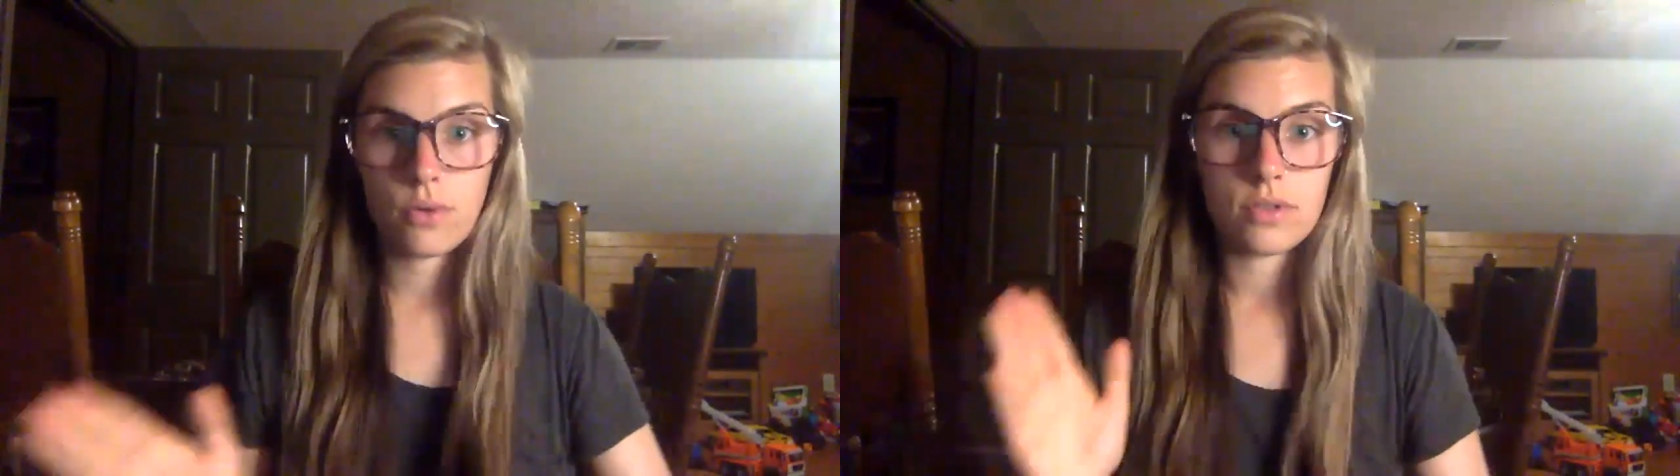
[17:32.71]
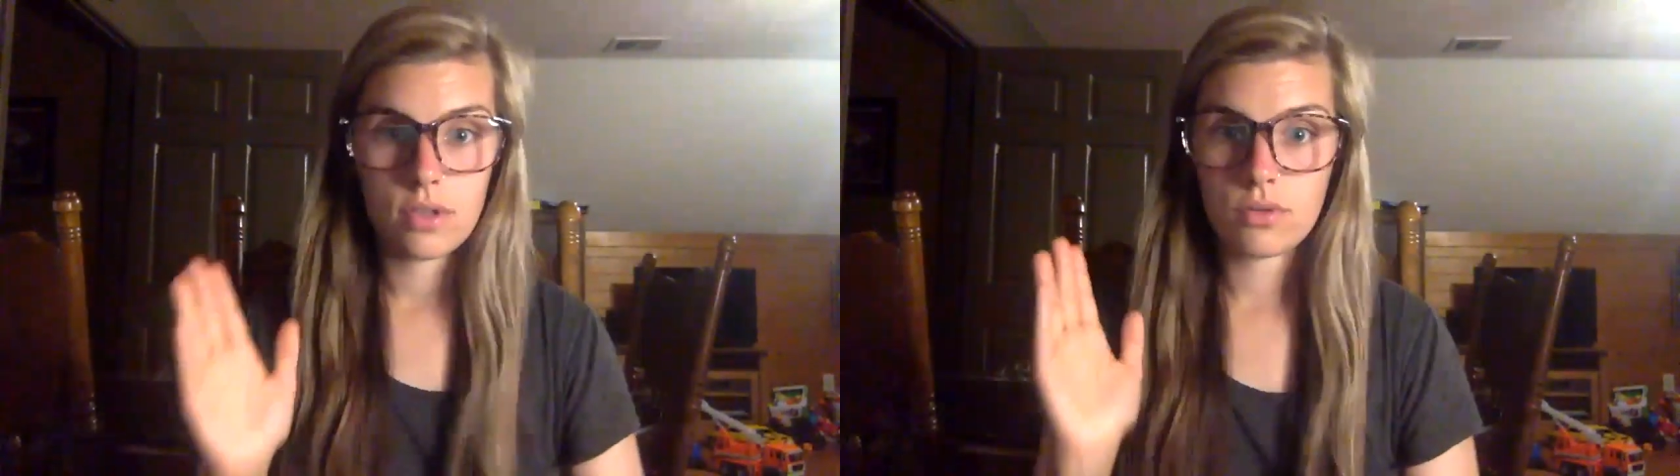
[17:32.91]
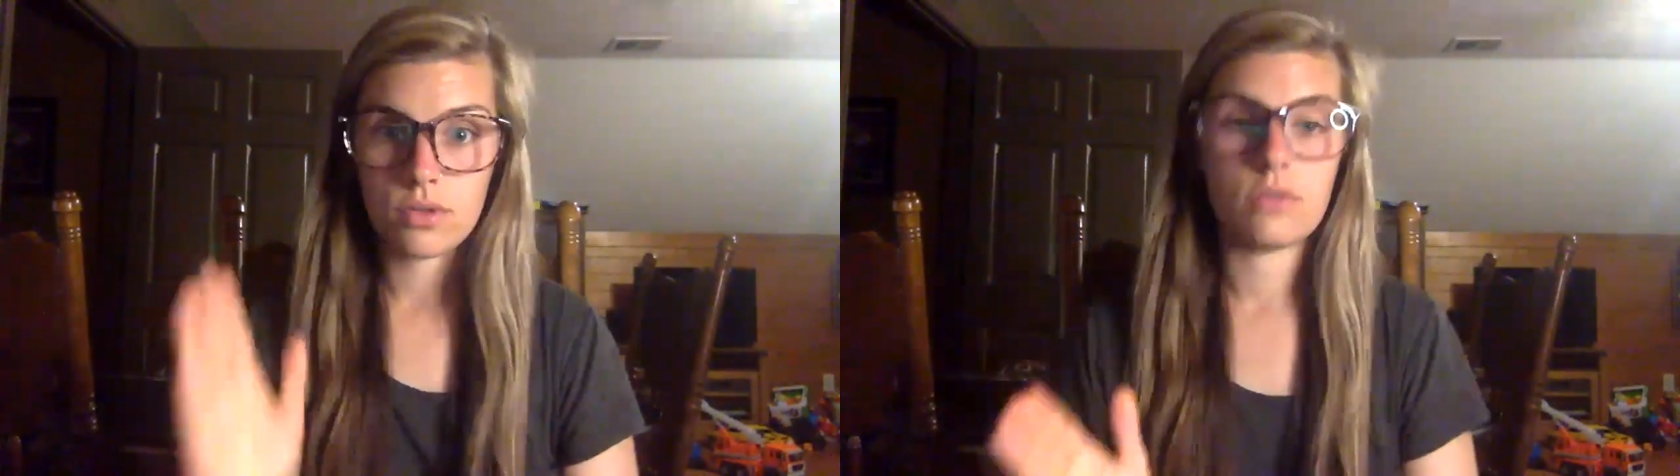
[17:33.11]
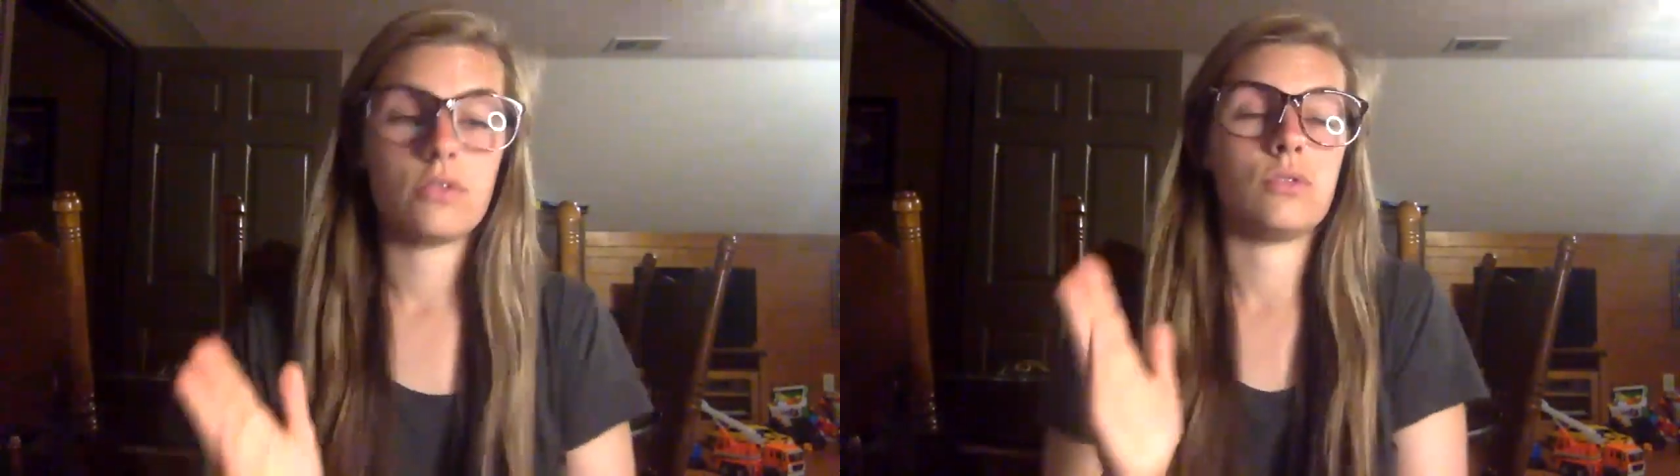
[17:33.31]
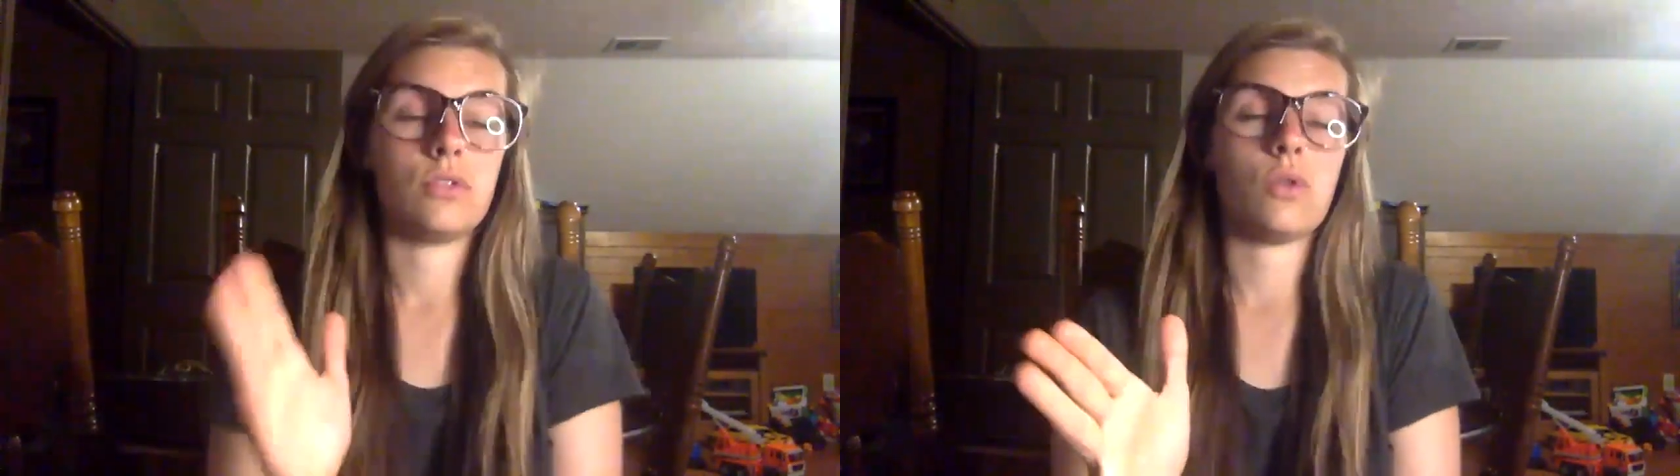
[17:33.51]

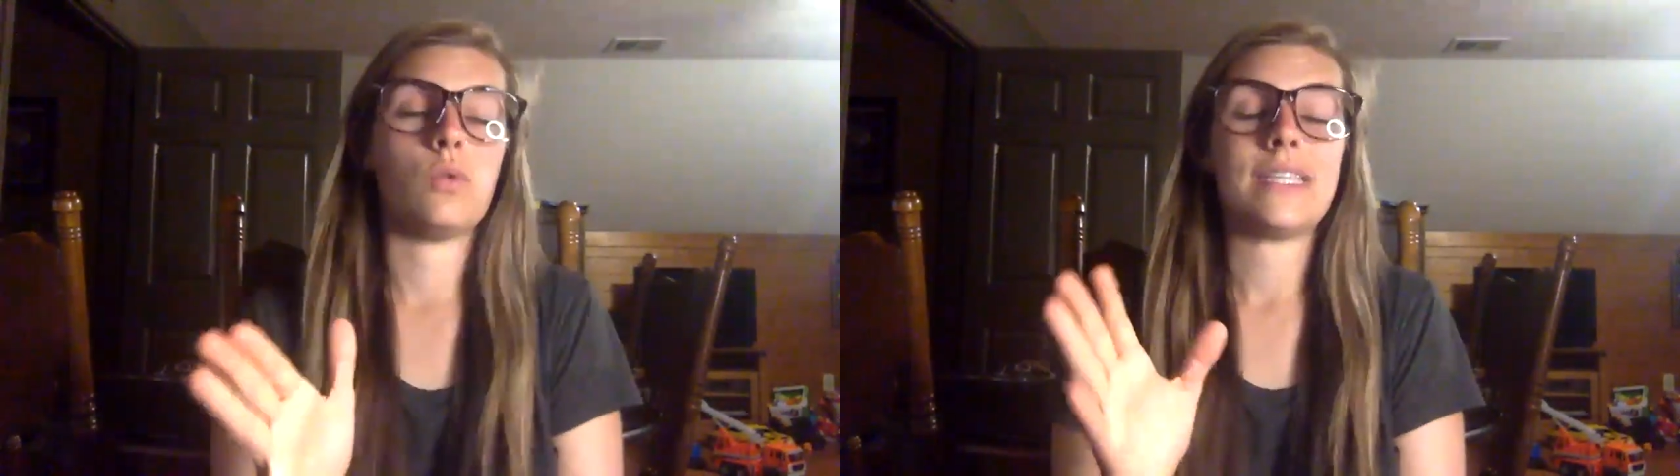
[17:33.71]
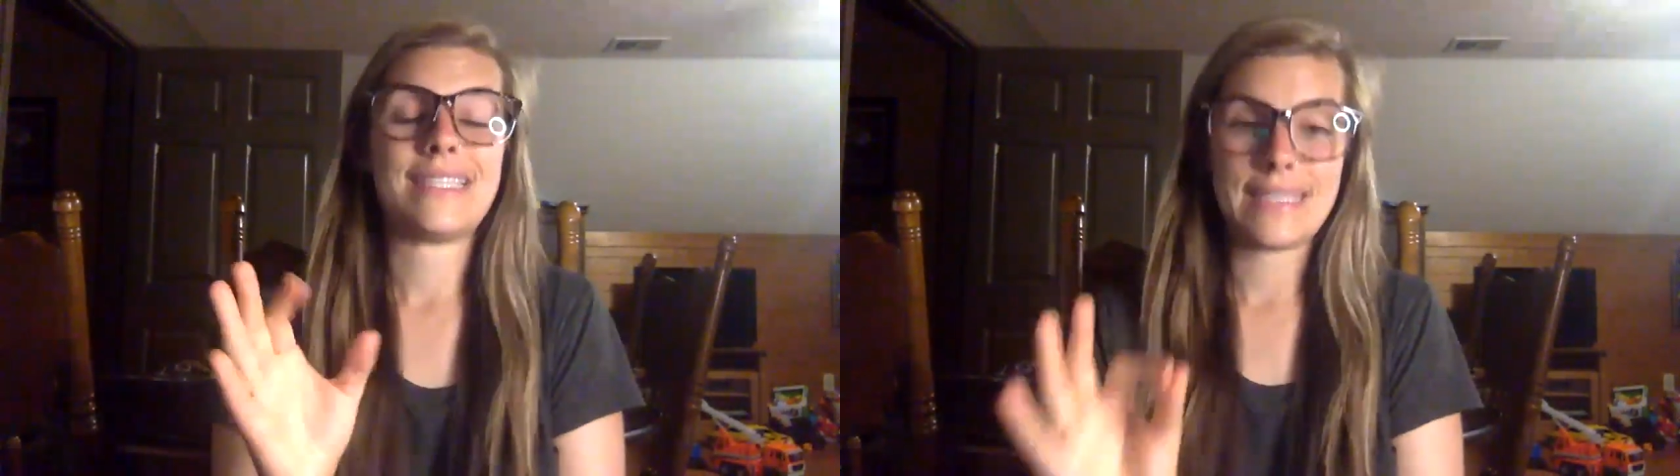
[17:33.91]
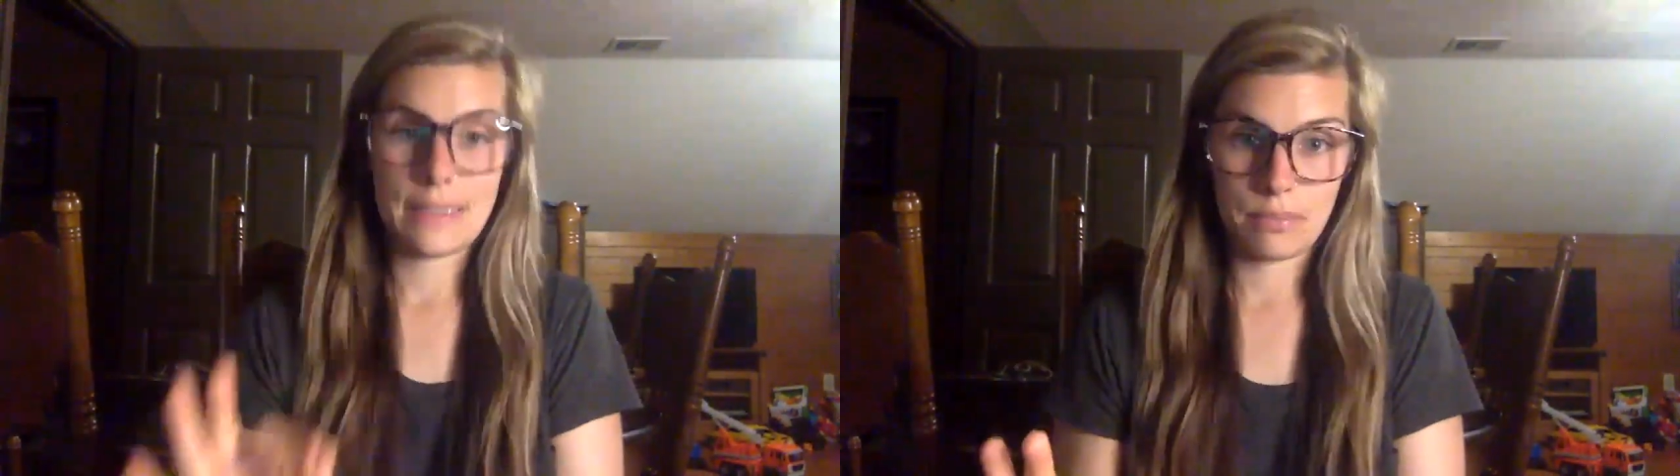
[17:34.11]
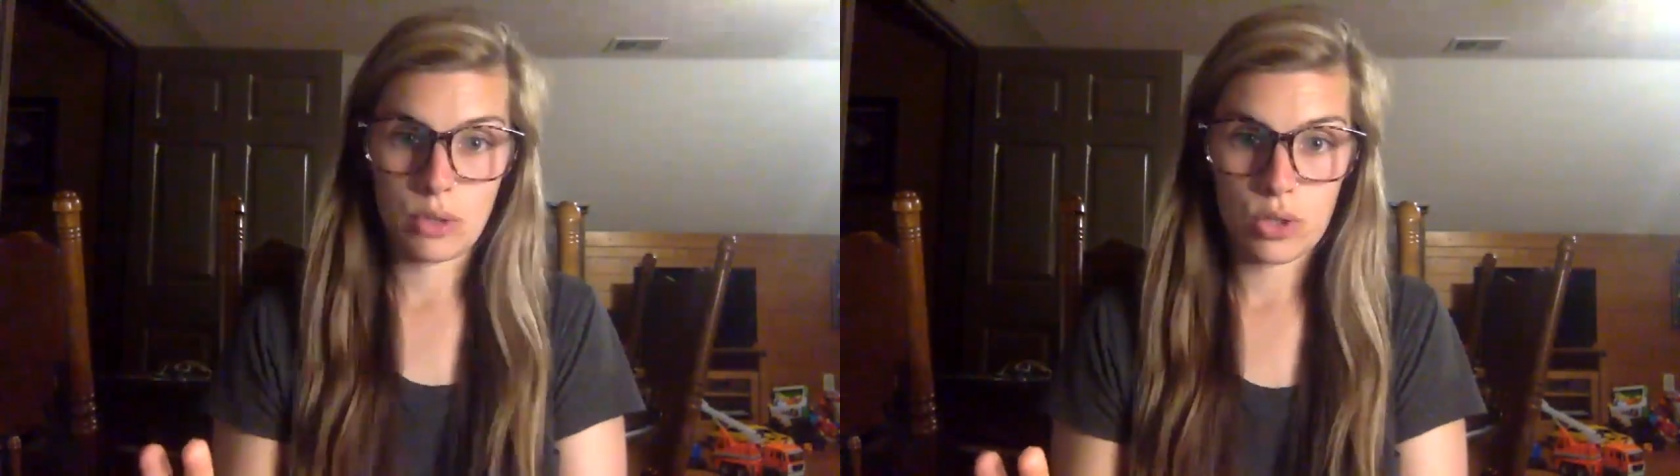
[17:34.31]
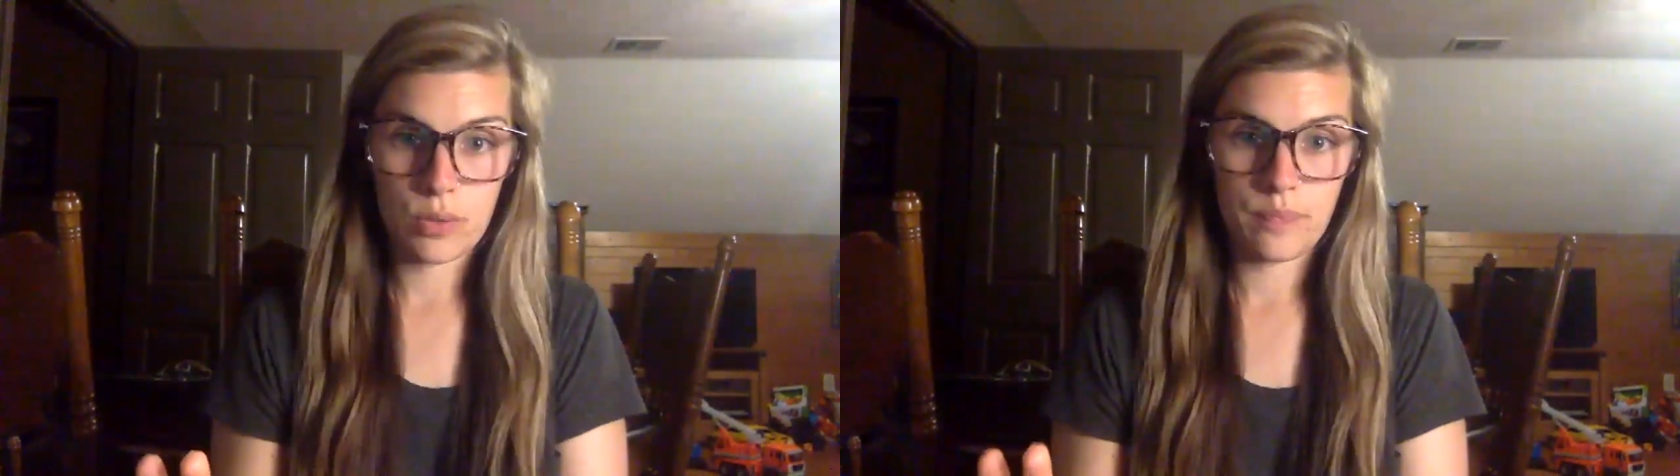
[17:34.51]

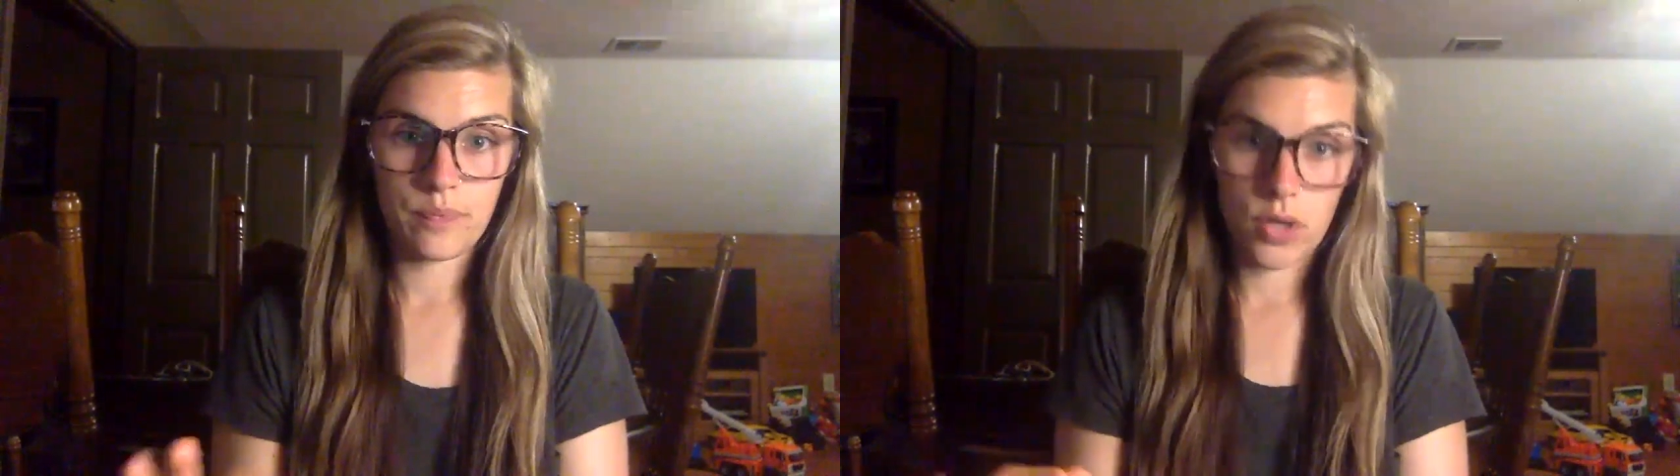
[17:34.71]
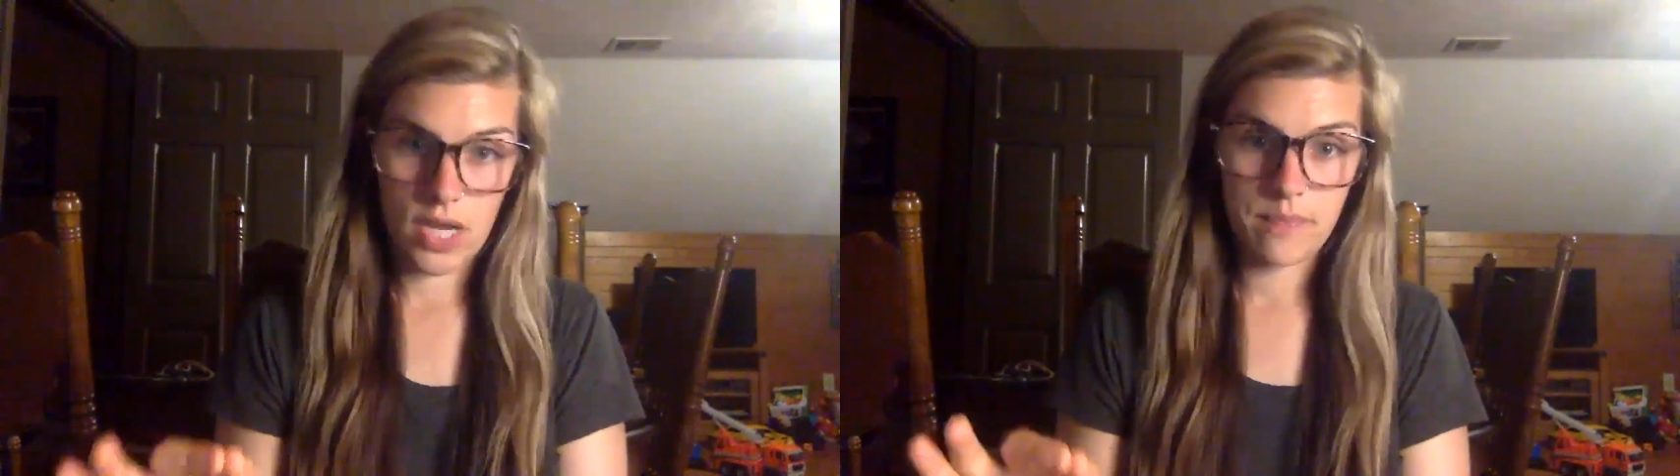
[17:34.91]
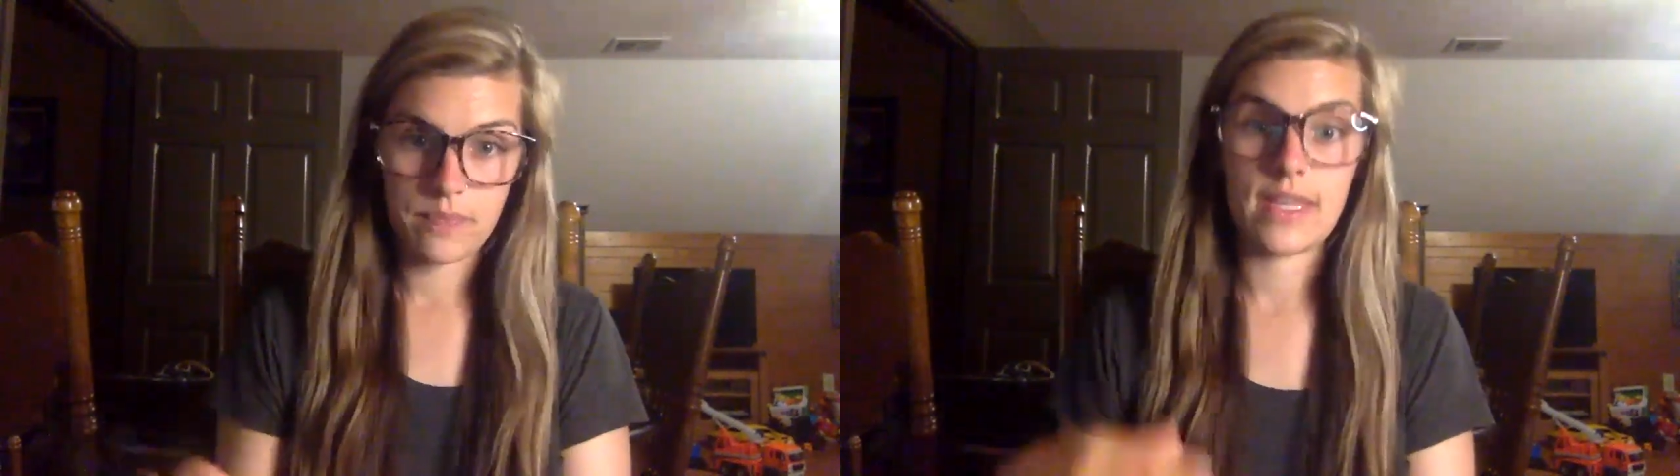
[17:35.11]
simple, okay?